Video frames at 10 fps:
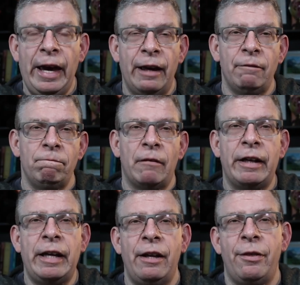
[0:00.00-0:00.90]
And
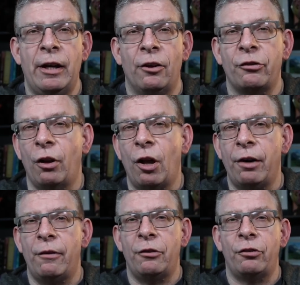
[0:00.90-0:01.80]
like anything else, a
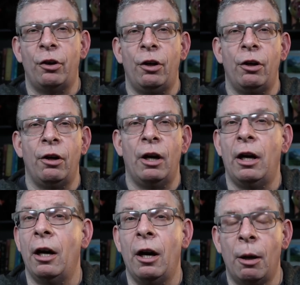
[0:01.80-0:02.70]
lot of us are
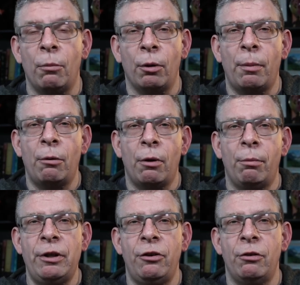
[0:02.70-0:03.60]
humble about
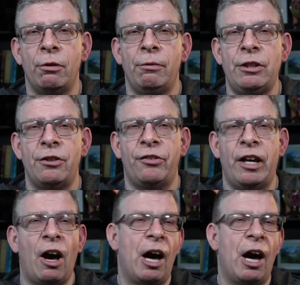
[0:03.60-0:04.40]
what we do and we just say,